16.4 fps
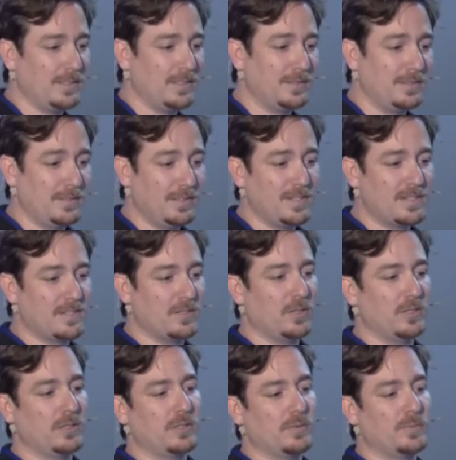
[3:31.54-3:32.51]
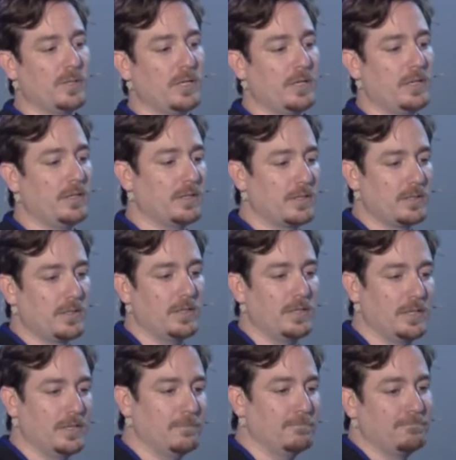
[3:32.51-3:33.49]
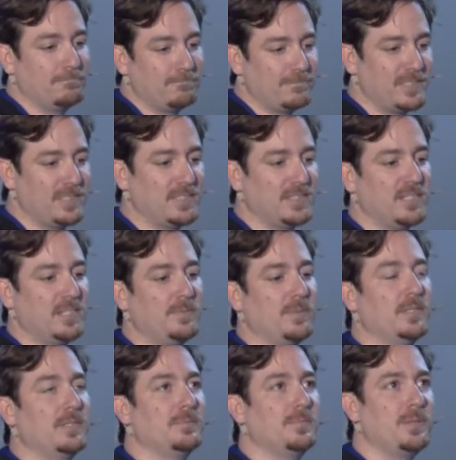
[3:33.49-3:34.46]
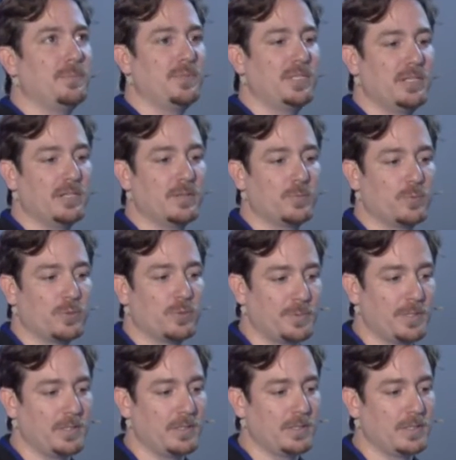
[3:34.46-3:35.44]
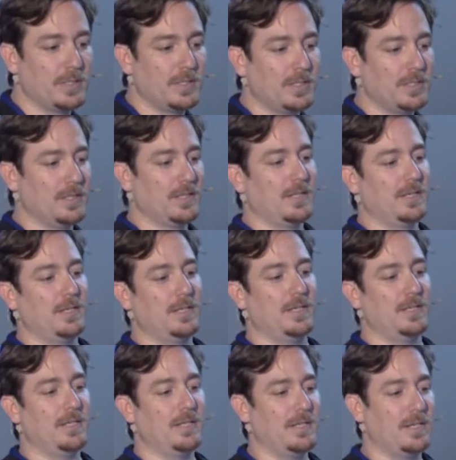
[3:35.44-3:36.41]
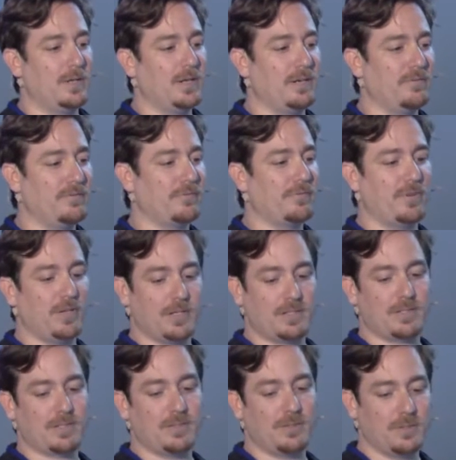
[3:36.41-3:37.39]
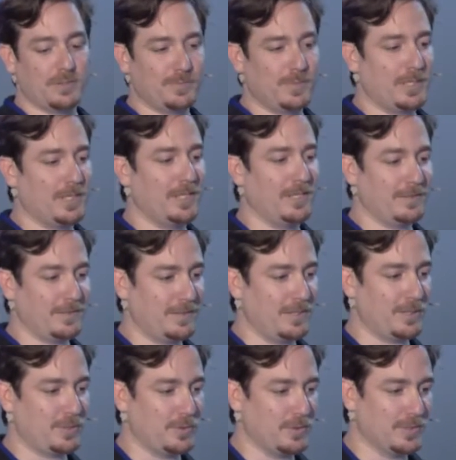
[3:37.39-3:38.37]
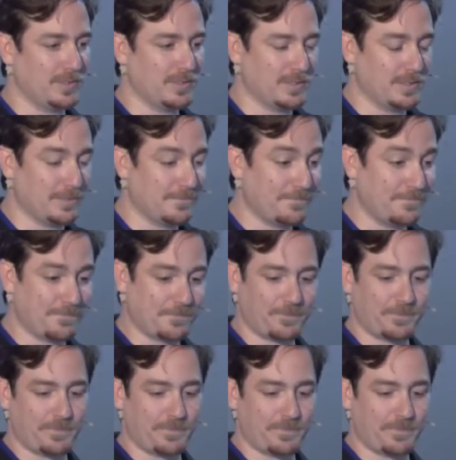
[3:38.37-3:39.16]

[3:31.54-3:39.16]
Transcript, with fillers: did install it on my um, system and pip didn't warn me. And now I have Flask on my actual system.